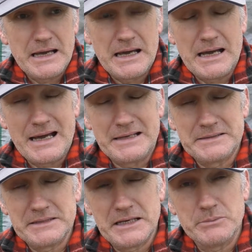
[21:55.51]

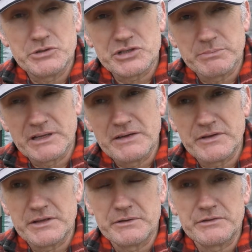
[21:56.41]
And would you believe
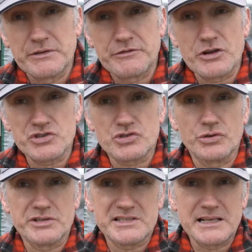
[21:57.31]
it, the frost
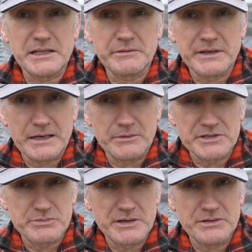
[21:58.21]
took the celery out
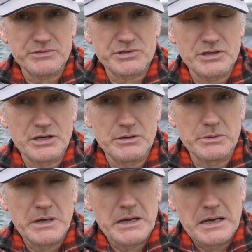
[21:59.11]
as well.
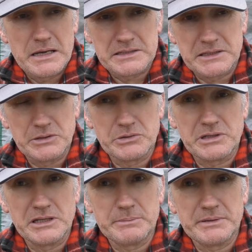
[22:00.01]
So it's a little
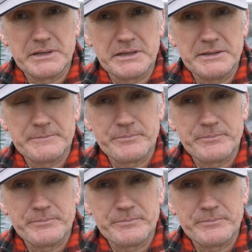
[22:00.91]
clip here.